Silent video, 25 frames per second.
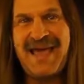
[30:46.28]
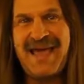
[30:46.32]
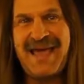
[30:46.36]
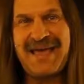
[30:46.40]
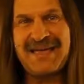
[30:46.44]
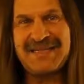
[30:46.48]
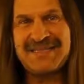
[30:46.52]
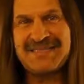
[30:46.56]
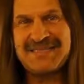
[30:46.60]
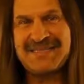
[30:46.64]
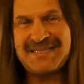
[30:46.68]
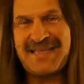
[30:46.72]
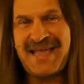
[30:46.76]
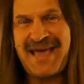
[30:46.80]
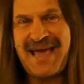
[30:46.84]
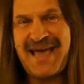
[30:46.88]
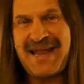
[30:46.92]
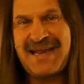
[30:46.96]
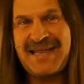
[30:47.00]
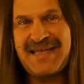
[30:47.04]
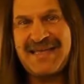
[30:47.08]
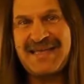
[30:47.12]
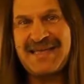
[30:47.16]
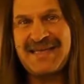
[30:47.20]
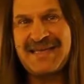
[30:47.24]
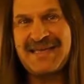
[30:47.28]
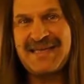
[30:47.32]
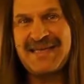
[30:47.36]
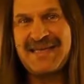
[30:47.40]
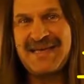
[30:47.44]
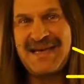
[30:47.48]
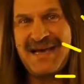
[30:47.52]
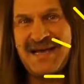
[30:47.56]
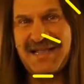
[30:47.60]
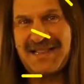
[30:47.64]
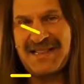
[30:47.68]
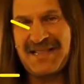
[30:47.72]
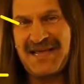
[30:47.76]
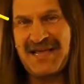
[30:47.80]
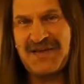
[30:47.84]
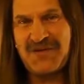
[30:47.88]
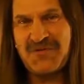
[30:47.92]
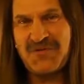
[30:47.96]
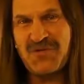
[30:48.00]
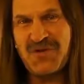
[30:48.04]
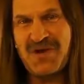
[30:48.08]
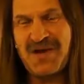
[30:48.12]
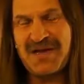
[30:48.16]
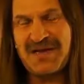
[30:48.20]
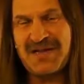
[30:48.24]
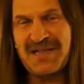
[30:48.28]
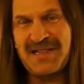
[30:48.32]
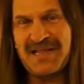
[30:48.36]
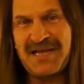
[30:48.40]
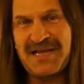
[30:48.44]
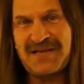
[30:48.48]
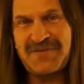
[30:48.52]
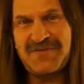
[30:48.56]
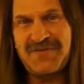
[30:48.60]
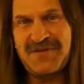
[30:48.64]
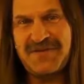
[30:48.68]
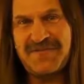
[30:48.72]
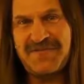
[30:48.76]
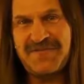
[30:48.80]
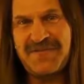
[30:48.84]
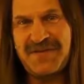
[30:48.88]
A static electron electric